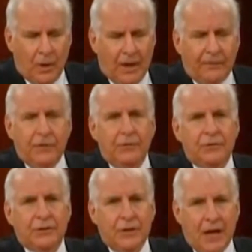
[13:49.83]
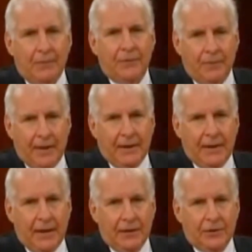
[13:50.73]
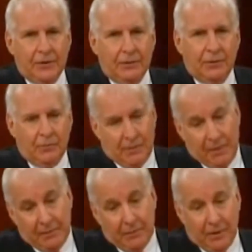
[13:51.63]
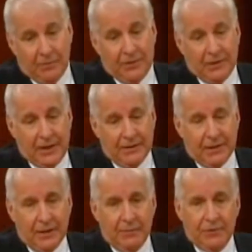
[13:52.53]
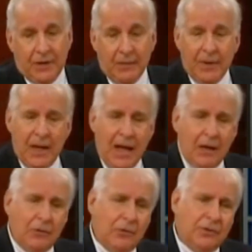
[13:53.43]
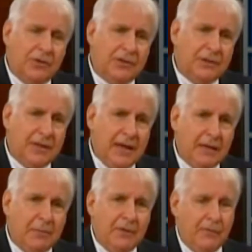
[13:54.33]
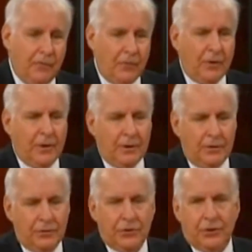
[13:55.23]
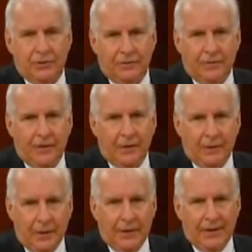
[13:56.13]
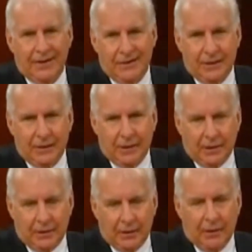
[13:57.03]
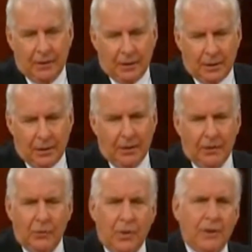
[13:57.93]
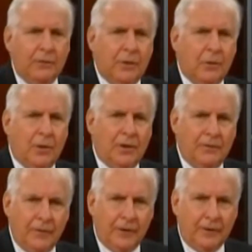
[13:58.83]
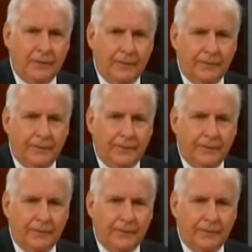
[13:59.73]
after you stop the medication, and maybe when was the last time you stopped, how long does it take before you start to feel uneasy and in a way you don't want to feel?